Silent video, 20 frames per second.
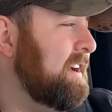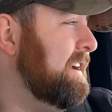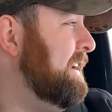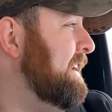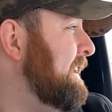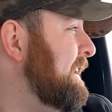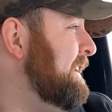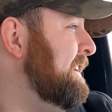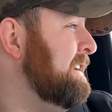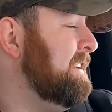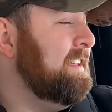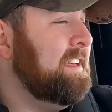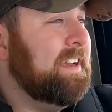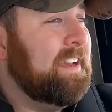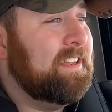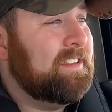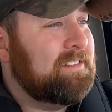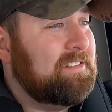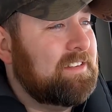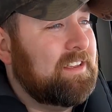And
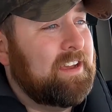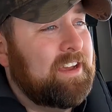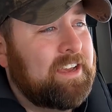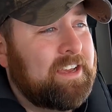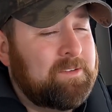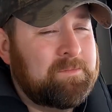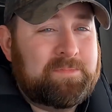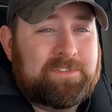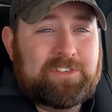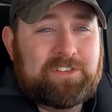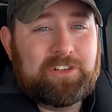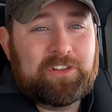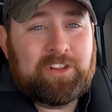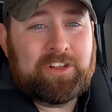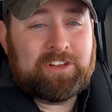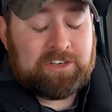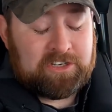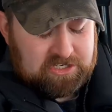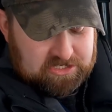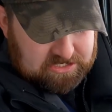yes, I am still
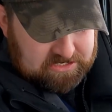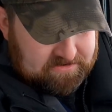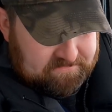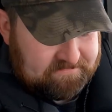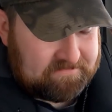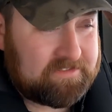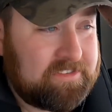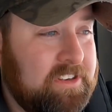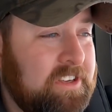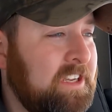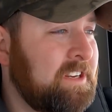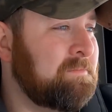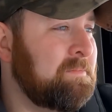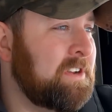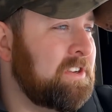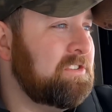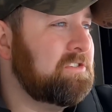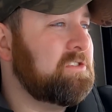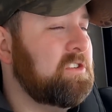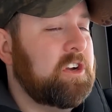on shift in
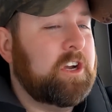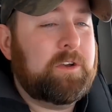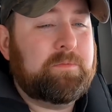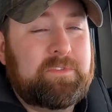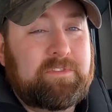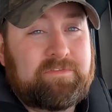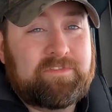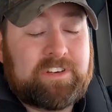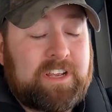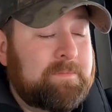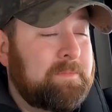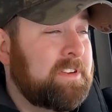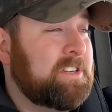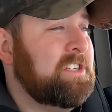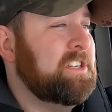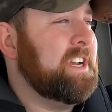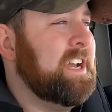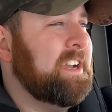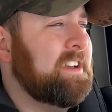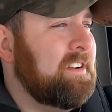my scrubs. I've just got my
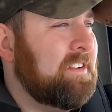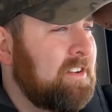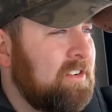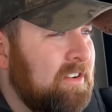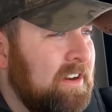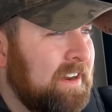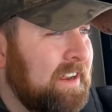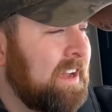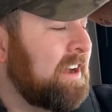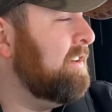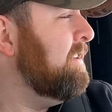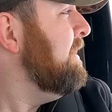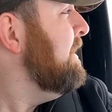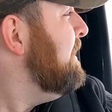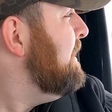jacket on right now.